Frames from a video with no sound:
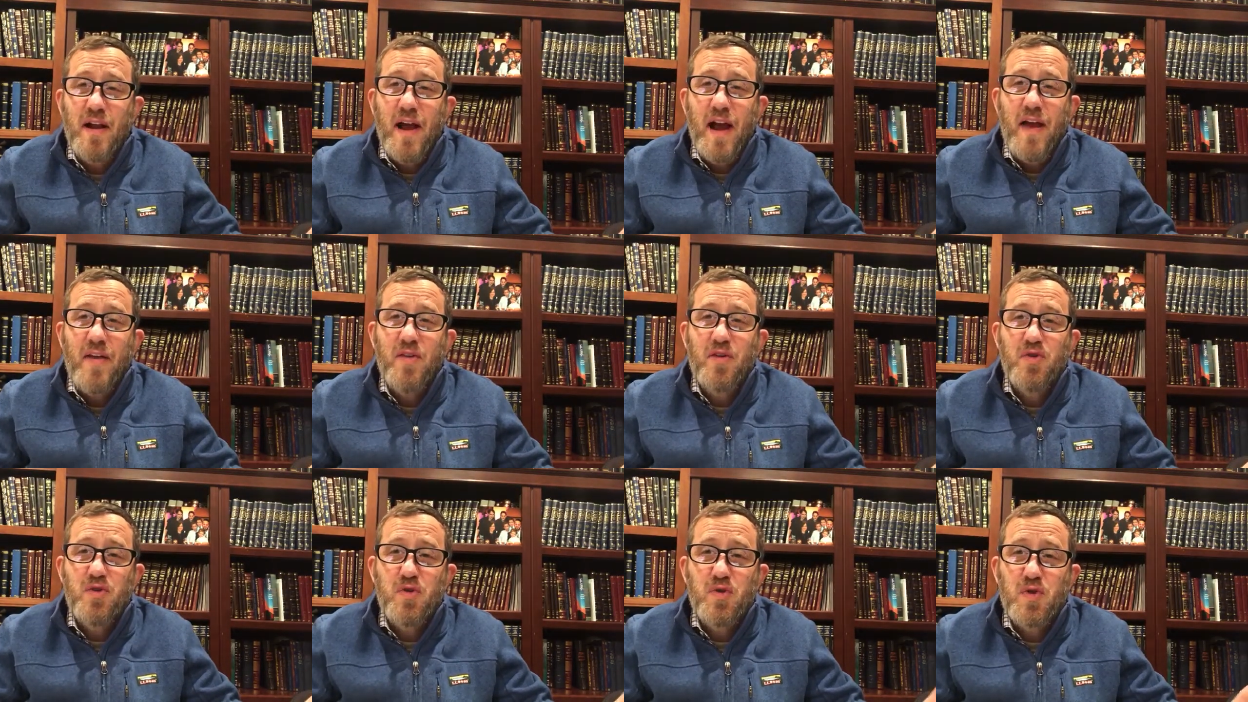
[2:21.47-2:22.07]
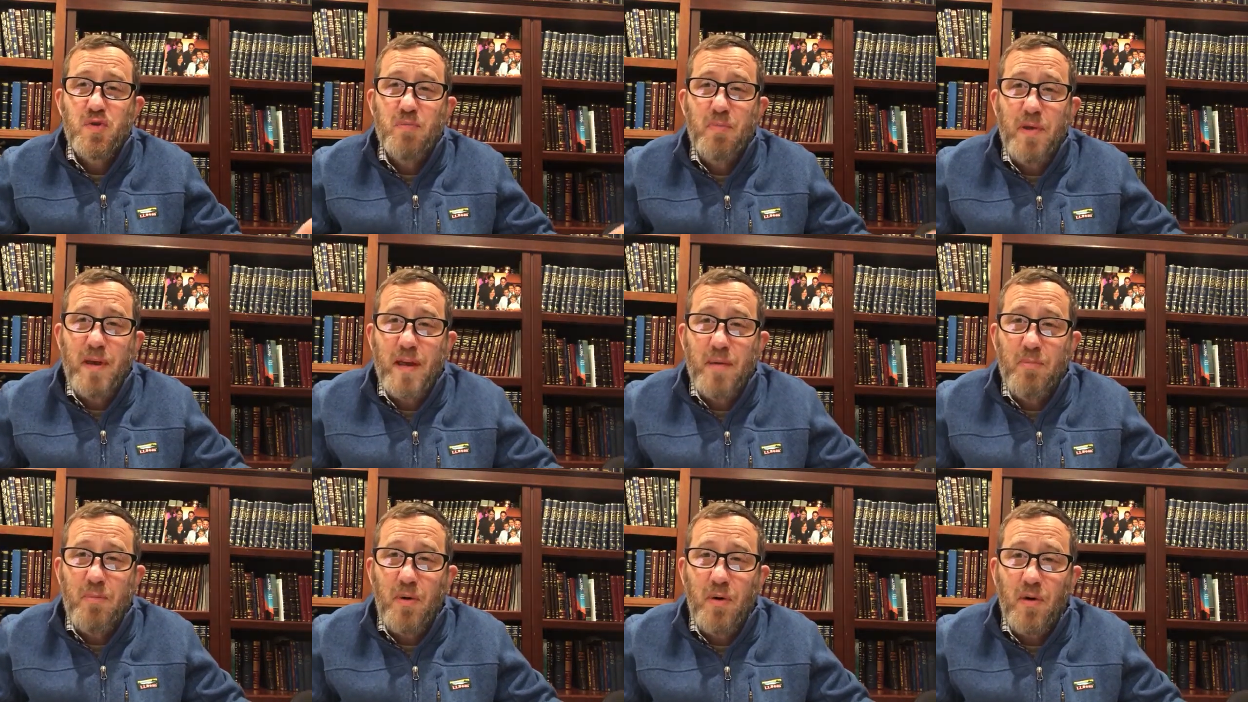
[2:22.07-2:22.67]
And the Jewish
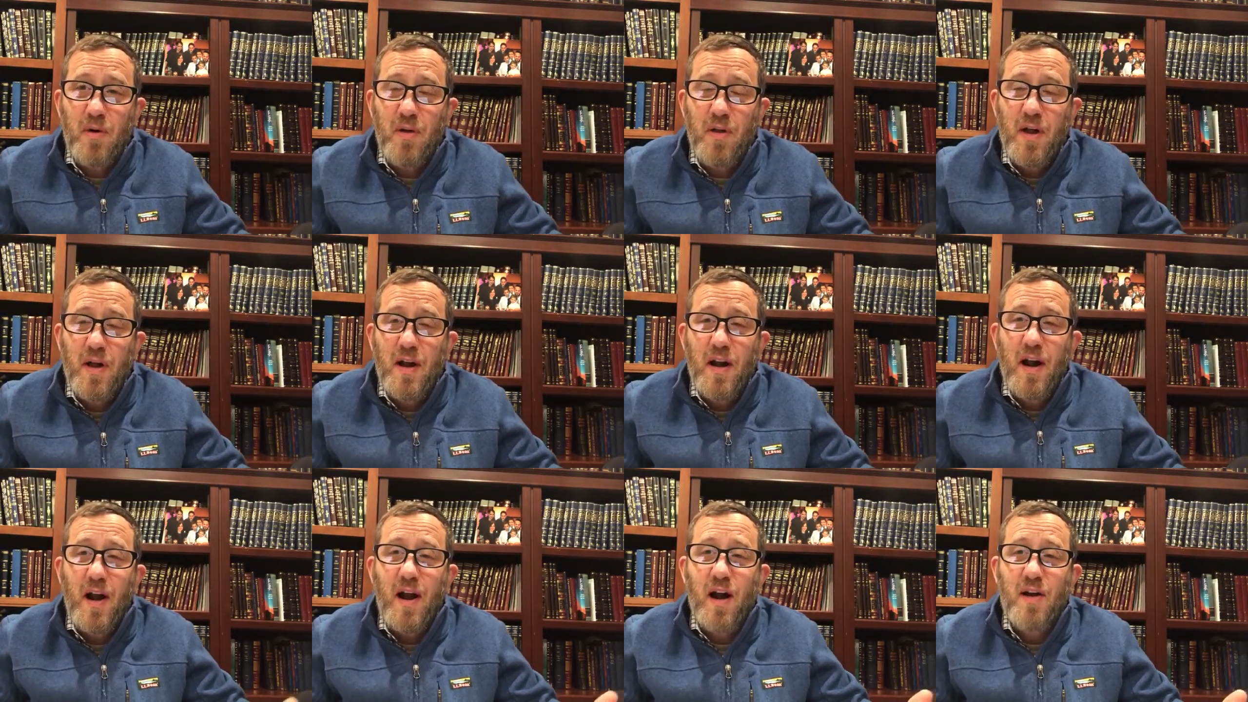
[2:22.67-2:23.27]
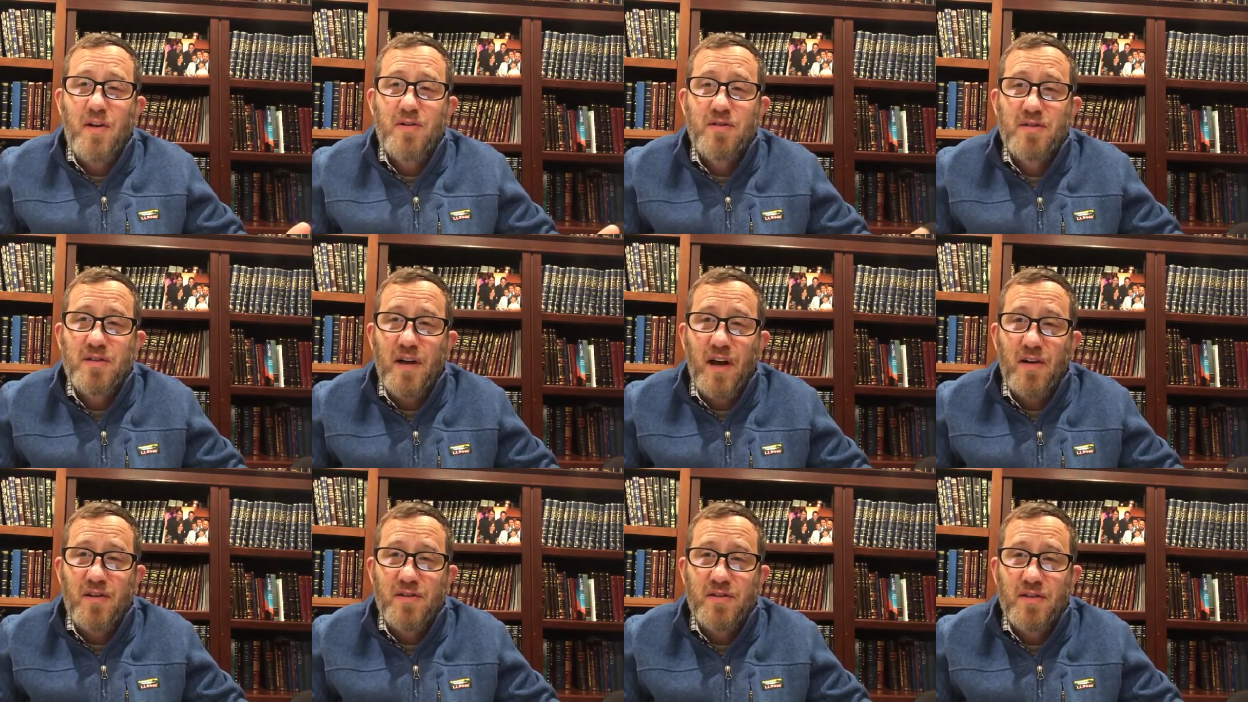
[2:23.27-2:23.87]
people
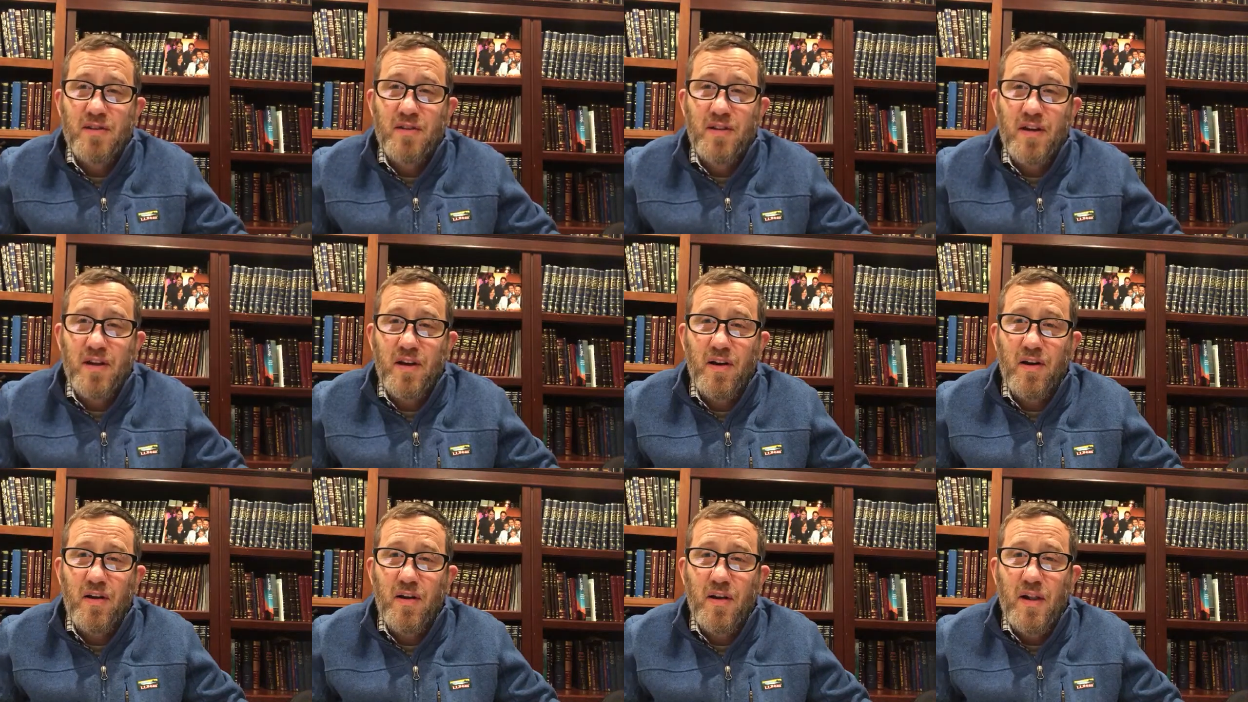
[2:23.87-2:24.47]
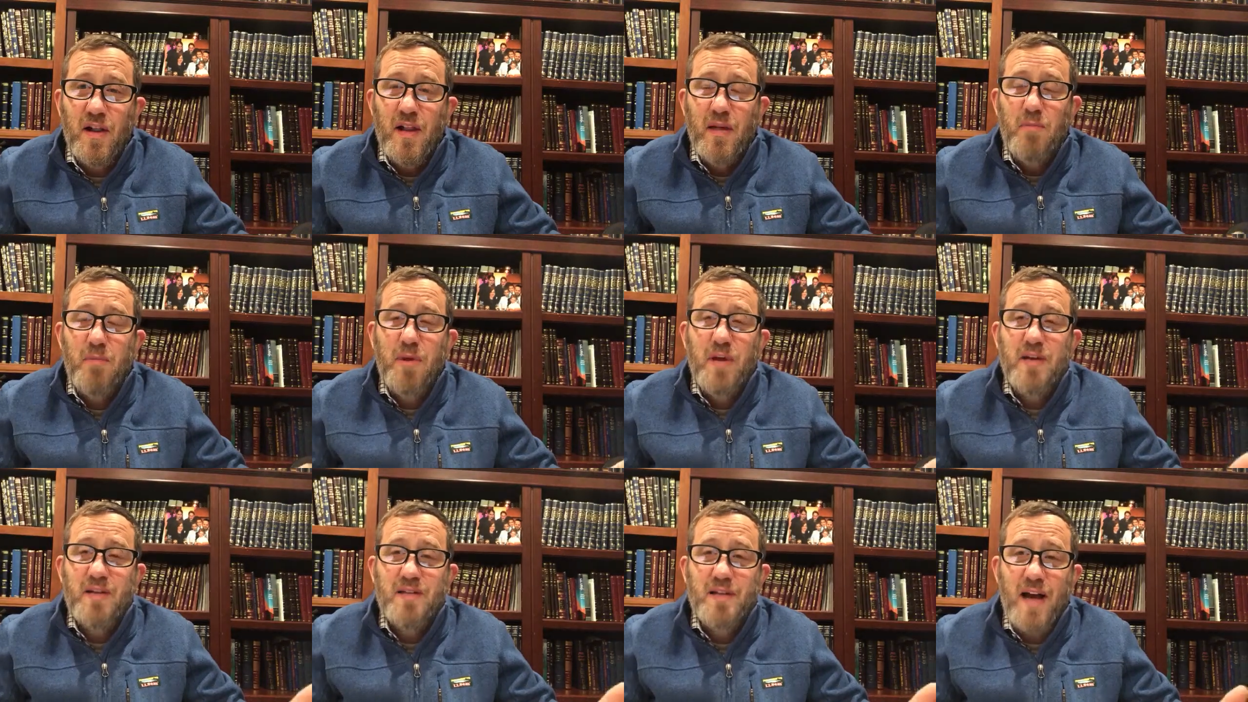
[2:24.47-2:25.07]
are still here
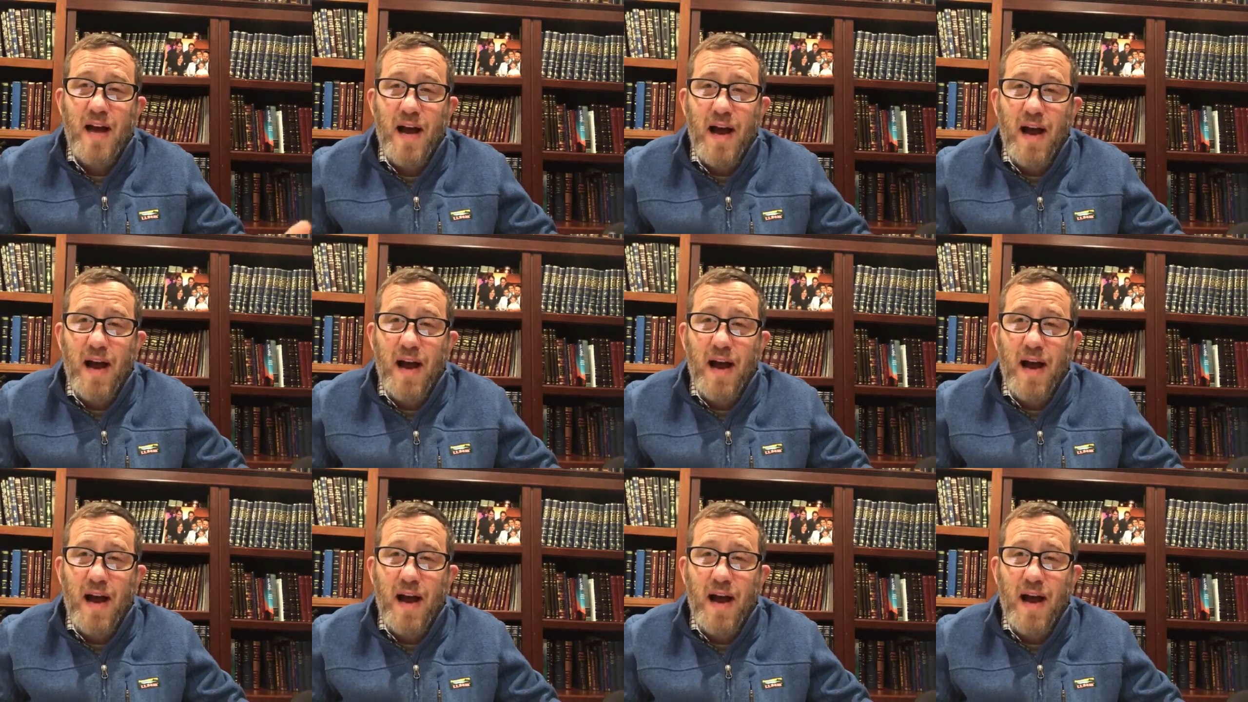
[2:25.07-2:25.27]
because